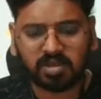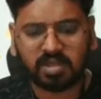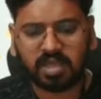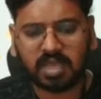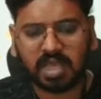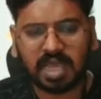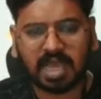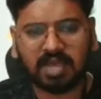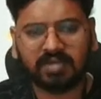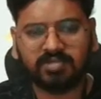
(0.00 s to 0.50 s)

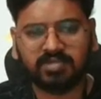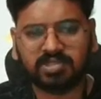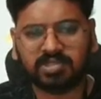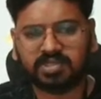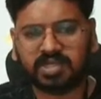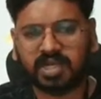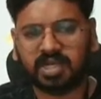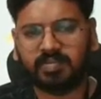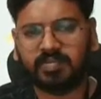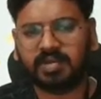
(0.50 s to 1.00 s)
have this
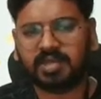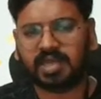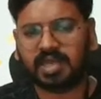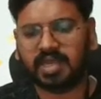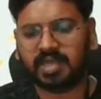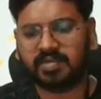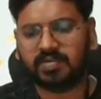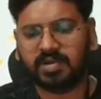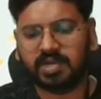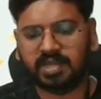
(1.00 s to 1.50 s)
statement
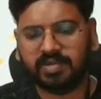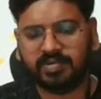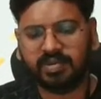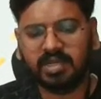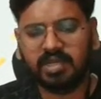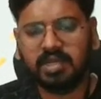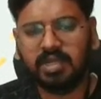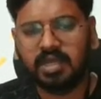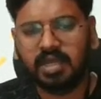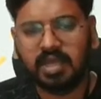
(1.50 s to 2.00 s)
k equal to
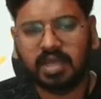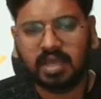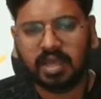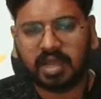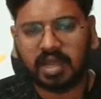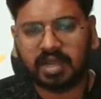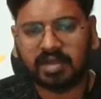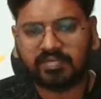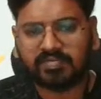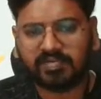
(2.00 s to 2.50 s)
even,
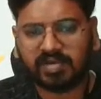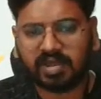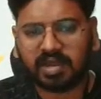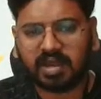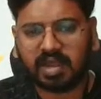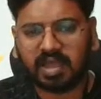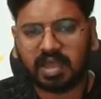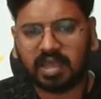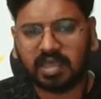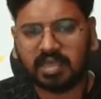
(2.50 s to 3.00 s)
and
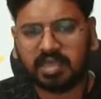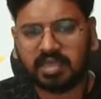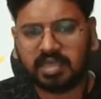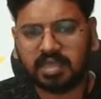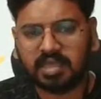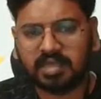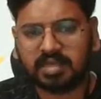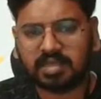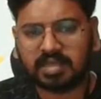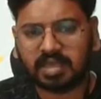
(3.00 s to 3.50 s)
for I
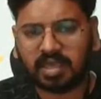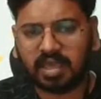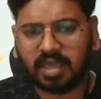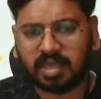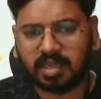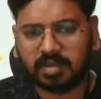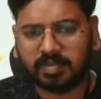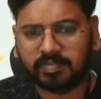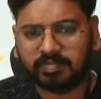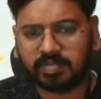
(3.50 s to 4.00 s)
in
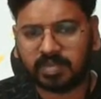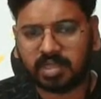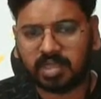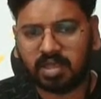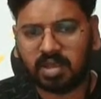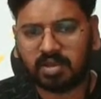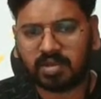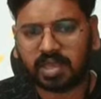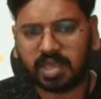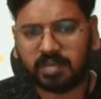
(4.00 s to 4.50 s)
k,
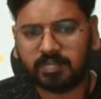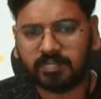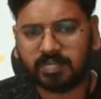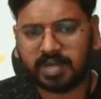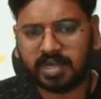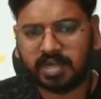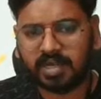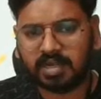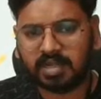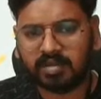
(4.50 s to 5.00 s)
okay,
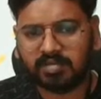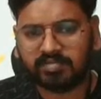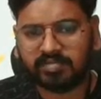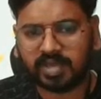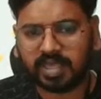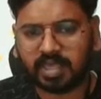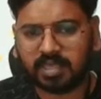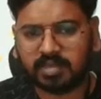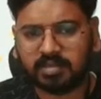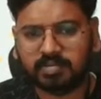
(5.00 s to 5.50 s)
print of
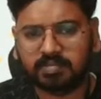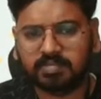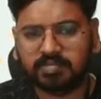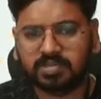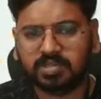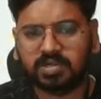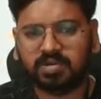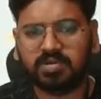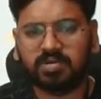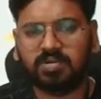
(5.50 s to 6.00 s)
I.
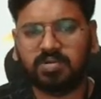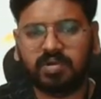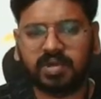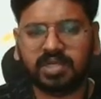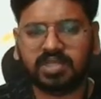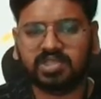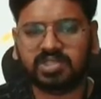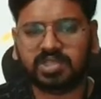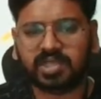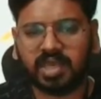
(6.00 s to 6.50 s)
So
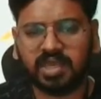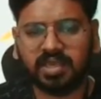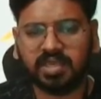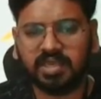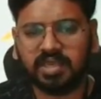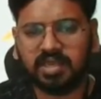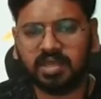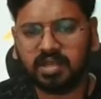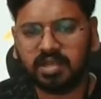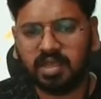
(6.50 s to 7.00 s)
what is k
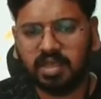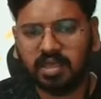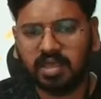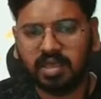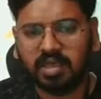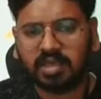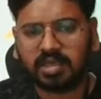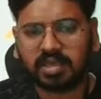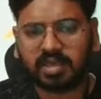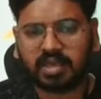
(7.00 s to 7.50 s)
here?
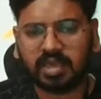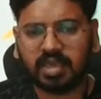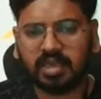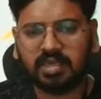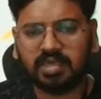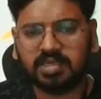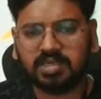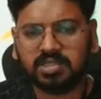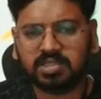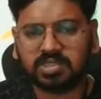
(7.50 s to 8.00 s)

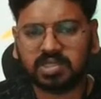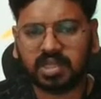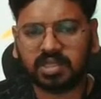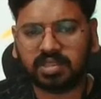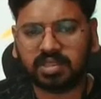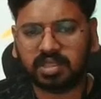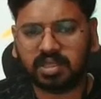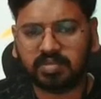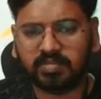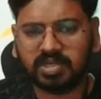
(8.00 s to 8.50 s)
K is
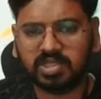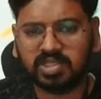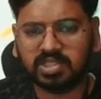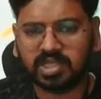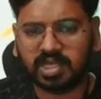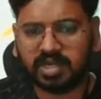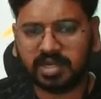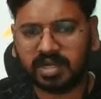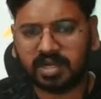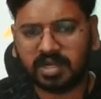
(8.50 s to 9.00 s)
nothing but
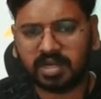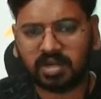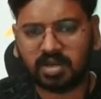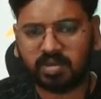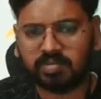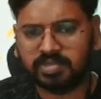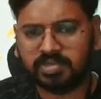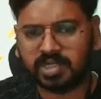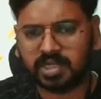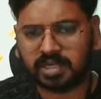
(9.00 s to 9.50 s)
generator
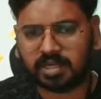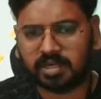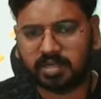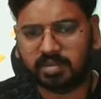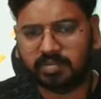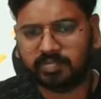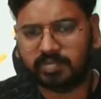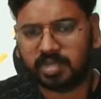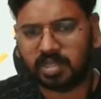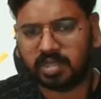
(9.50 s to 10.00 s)
object.
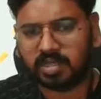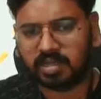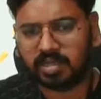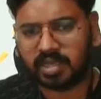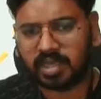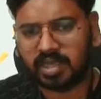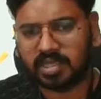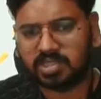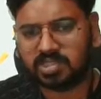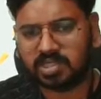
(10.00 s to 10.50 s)

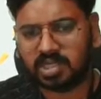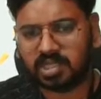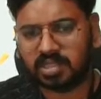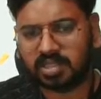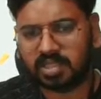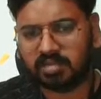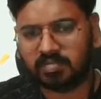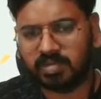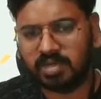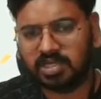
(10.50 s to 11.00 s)
K is
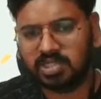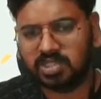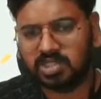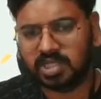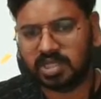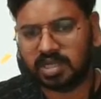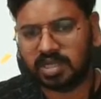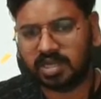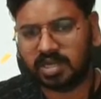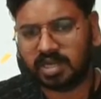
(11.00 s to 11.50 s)
nothing but
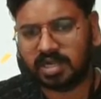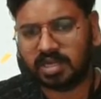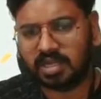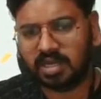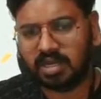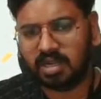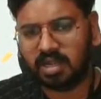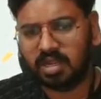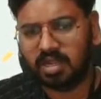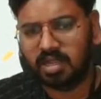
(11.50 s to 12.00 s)

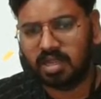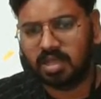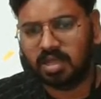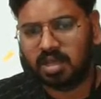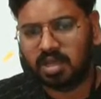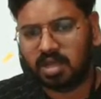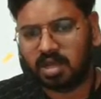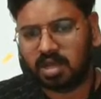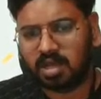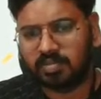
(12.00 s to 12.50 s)
generator
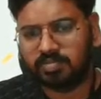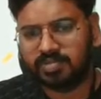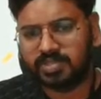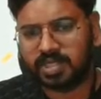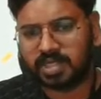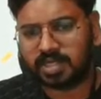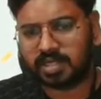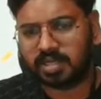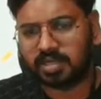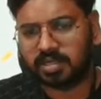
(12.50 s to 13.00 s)

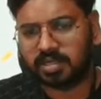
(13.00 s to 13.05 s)
object.